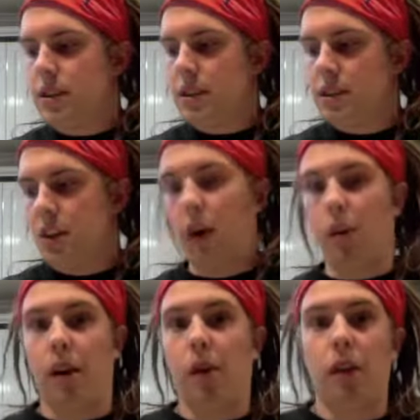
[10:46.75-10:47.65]
you
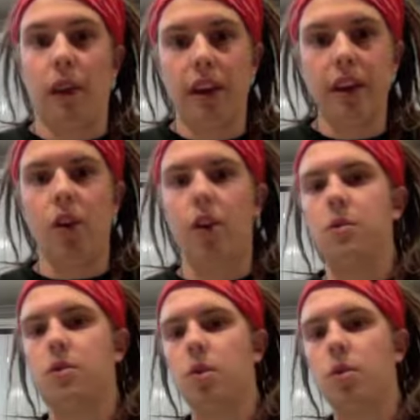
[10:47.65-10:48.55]
know, I want that kill. You know,
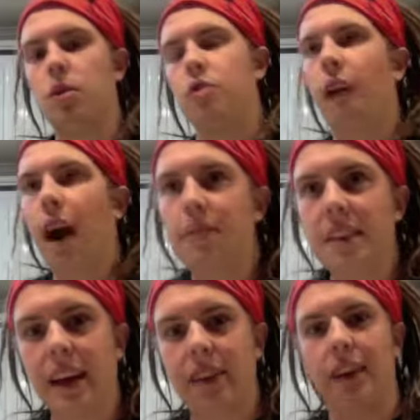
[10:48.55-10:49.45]
so the drive to
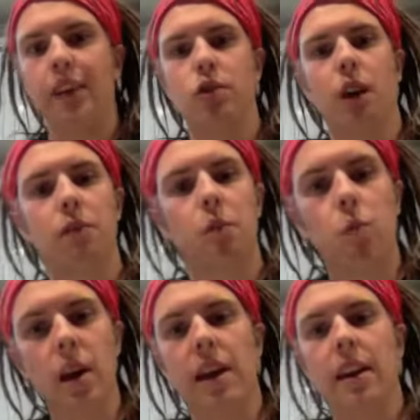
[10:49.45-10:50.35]
get that kill, drive to
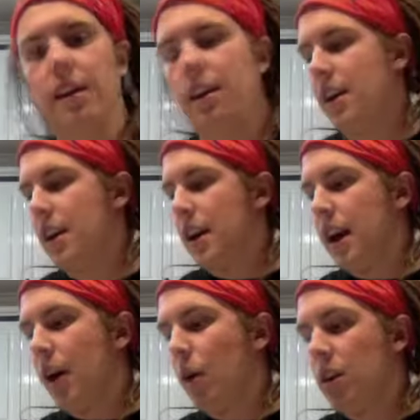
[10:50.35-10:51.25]
win,
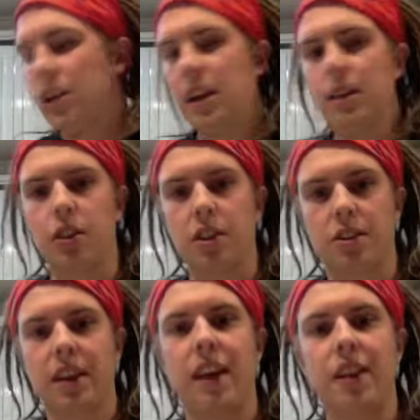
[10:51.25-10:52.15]
I want to leave. So you're
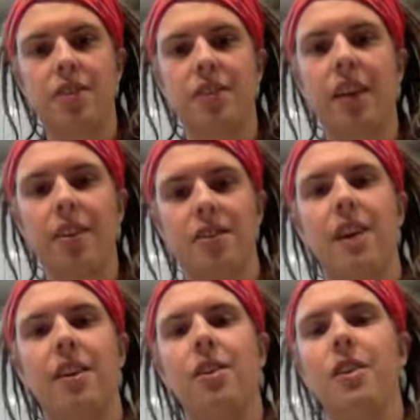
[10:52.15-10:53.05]
standing
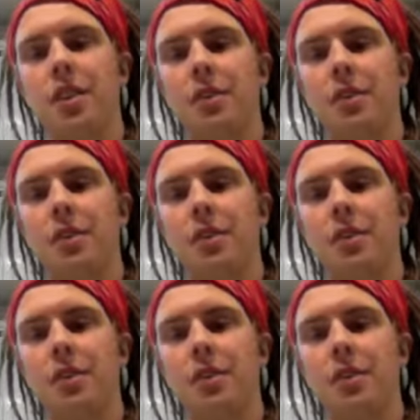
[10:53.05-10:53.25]
there.